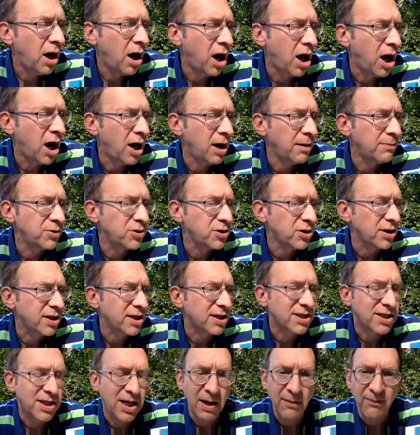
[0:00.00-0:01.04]
Arm took a
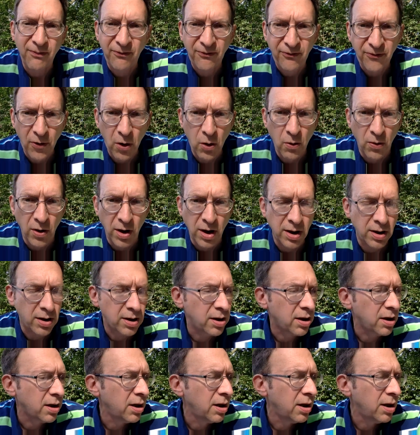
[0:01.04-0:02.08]
step forward,